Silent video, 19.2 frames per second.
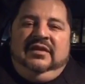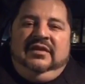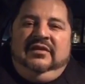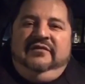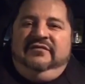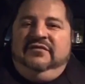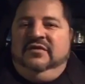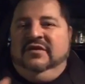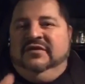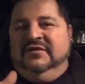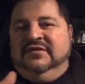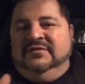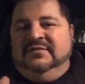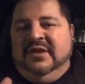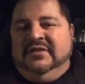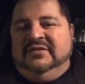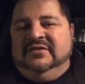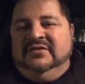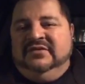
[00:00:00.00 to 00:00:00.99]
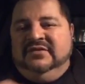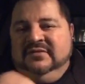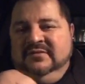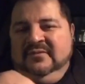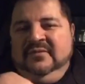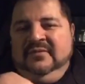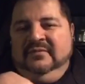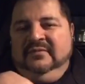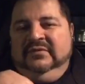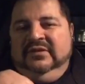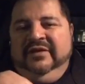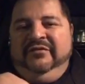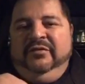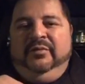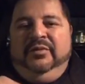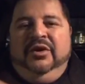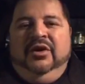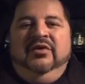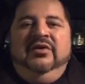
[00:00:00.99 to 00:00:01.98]
if you get this message, love
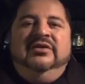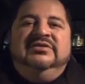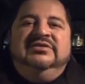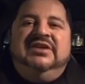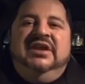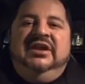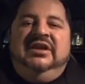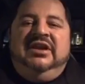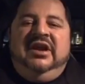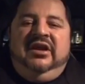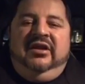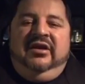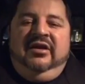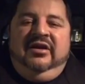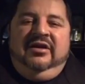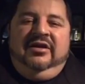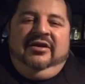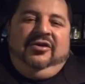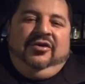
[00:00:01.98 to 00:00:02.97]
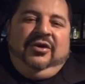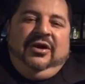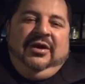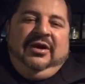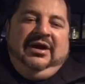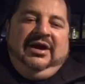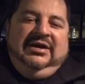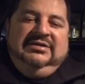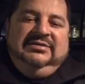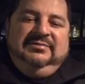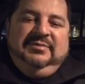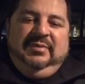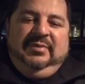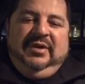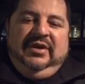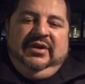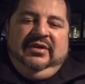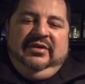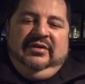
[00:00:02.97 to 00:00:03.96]
you, bro. Take care. All right, guys.
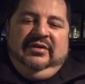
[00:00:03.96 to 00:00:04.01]
Bye-bye.